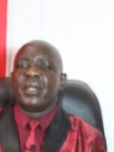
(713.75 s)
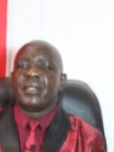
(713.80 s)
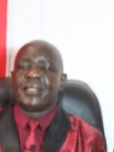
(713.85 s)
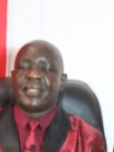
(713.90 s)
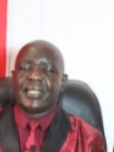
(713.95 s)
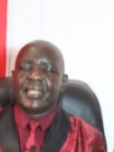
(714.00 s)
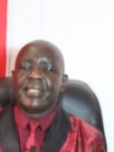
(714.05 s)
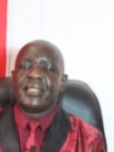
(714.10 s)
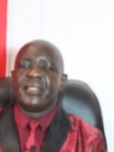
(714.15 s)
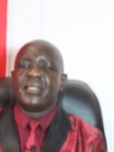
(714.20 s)

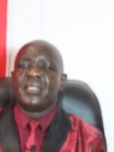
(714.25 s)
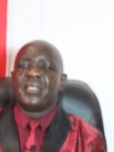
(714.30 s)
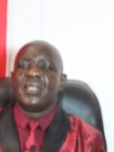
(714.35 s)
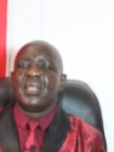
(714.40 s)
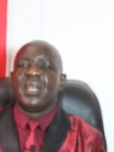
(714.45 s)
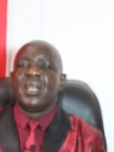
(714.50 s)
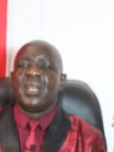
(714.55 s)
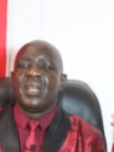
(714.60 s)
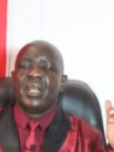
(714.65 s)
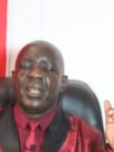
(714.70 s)
Seed
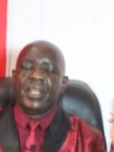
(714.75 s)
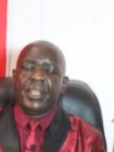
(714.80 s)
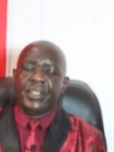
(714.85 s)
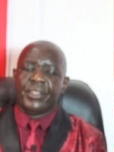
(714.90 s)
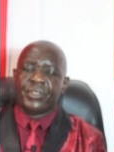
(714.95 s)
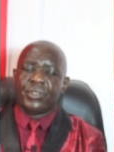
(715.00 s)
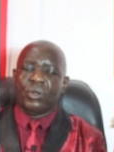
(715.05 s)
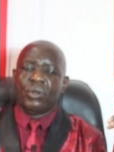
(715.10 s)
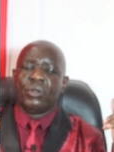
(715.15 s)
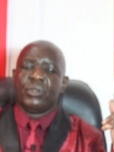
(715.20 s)

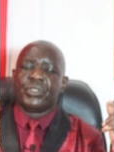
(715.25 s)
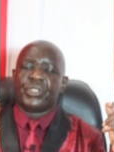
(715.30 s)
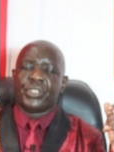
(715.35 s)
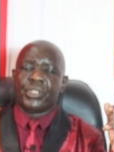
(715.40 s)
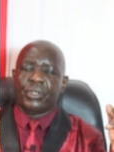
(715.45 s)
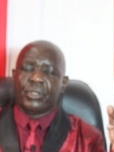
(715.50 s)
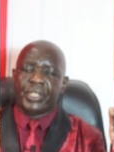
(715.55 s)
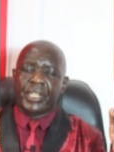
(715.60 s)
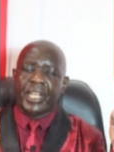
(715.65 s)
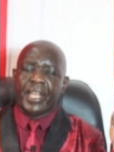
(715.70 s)
is
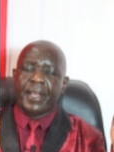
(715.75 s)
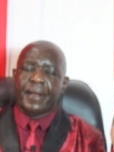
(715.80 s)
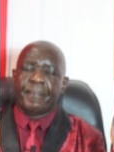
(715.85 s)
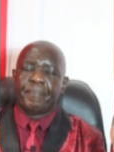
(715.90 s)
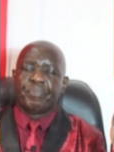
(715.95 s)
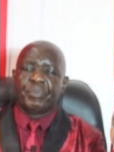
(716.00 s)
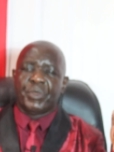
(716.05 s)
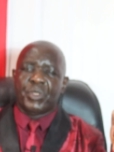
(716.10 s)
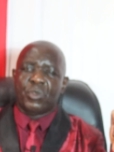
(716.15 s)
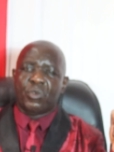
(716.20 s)
also
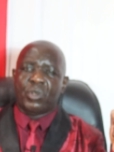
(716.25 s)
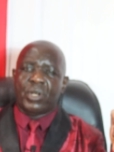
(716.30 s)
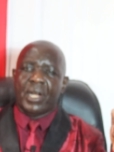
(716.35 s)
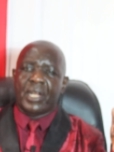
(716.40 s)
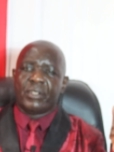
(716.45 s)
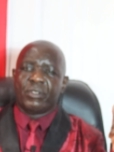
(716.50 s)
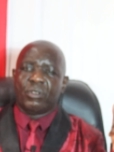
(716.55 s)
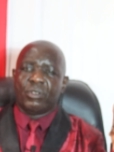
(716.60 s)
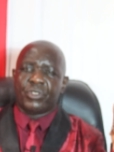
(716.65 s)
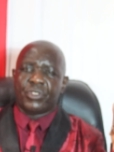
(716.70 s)
there. You
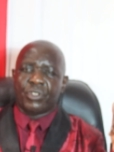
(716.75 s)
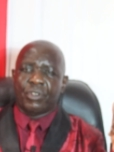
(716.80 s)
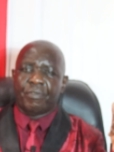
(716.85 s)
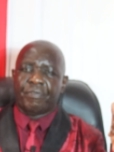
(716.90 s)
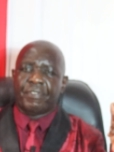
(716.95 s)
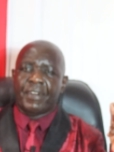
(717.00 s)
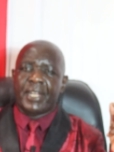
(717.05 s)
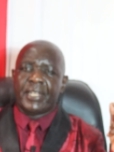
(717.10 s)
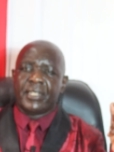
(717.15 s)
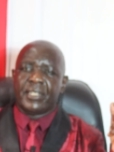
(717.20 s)
can
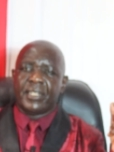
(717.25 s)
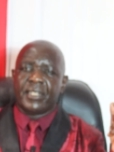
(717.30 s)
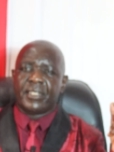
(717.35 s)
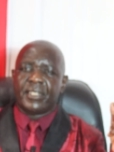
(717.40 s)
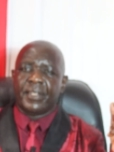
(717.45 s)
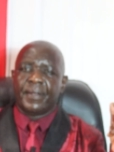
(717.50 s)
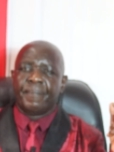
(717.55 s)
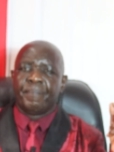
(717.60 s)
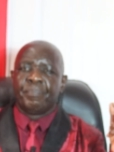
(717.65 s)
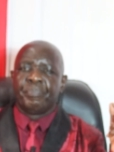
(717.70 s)
also find
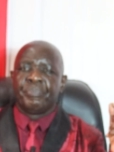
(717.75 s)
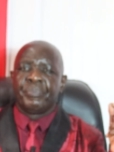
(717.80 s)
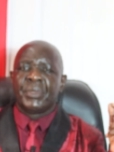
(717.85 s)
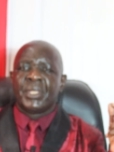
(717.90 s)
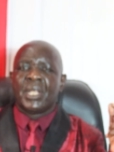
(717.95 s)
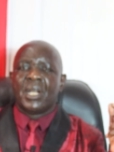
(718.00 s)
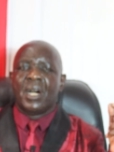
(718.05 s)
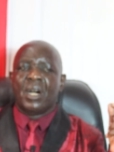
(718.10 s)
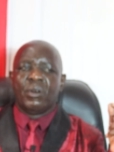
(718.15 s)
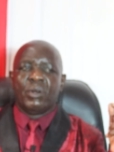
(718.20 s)
it.
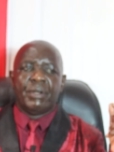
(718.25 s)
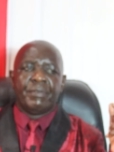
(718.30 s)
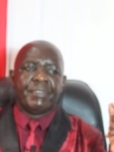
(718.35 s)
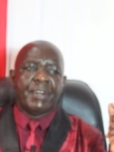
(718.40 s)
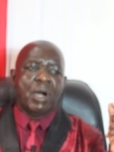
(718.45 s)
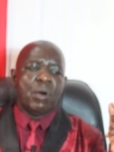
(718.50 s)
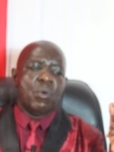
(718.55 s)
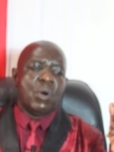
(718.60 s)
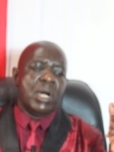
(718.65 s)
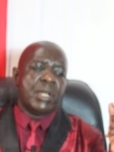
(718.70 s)

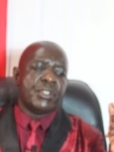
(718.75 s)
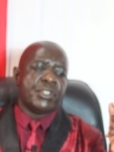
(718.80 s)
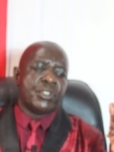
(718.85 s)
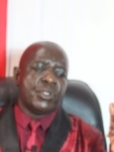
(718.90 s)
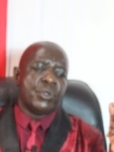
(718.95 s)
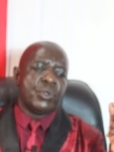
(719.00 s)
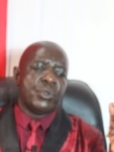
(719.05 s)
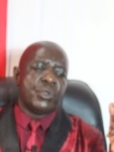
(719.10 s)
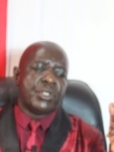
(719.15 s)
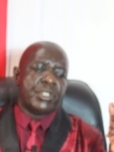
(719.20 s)
However, I
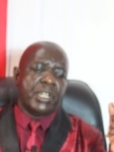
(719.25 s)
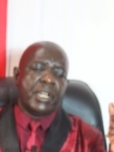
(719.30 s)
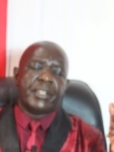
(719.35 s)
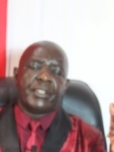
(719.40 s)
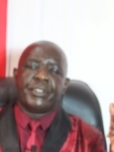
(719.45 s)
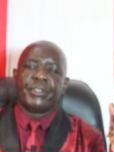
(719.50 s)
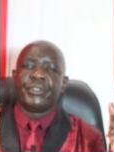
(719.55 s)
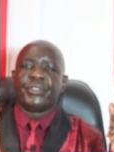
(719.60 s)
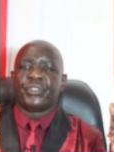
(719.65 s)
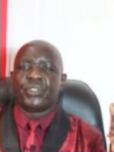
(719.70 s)
want to
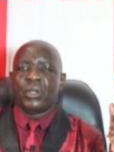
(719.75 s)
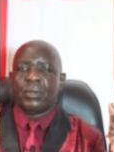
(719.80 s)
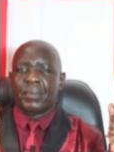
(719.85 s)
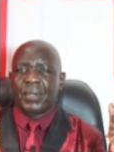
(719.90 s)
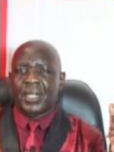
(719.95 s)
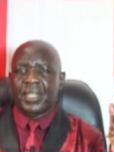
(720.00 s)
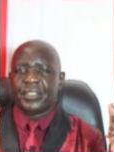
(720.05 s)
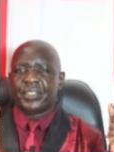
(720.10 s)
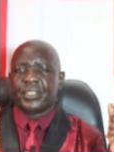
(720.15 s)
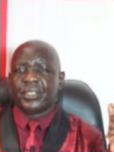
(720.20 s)
thank you so
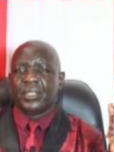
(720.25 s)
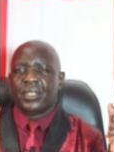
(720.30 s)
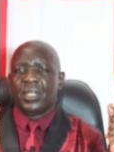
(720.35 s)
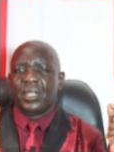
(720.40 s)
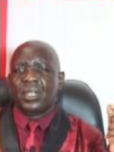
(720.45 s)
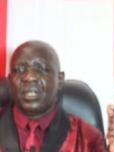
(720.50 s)
much